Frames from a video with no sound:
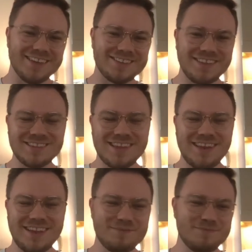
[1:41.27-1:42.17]
So that's
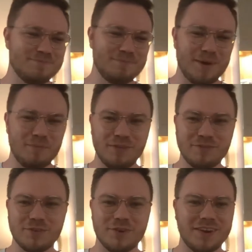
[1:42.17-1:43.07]
kind of my brief
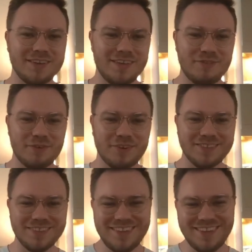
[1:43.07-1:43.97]
story, if you
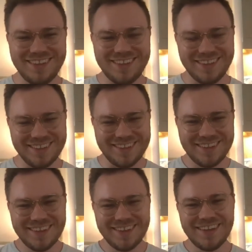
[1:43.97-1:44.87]
will.
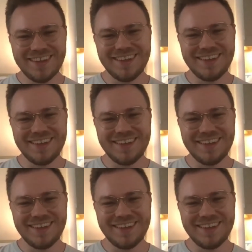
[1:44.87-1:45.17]
oh, that's awesome.